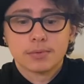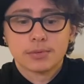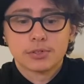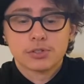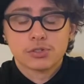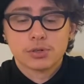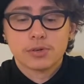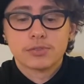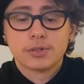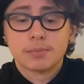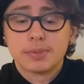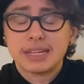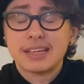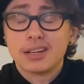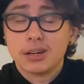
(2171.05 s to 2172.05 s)
deserve to
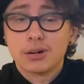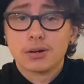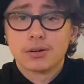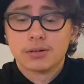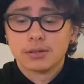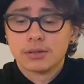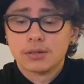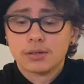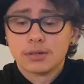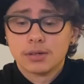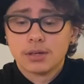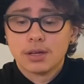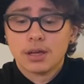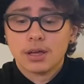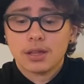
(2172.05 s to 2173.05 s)
be here.
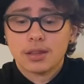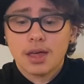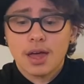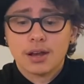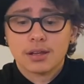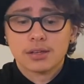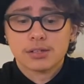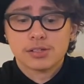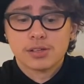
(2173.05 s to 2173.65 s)
And that is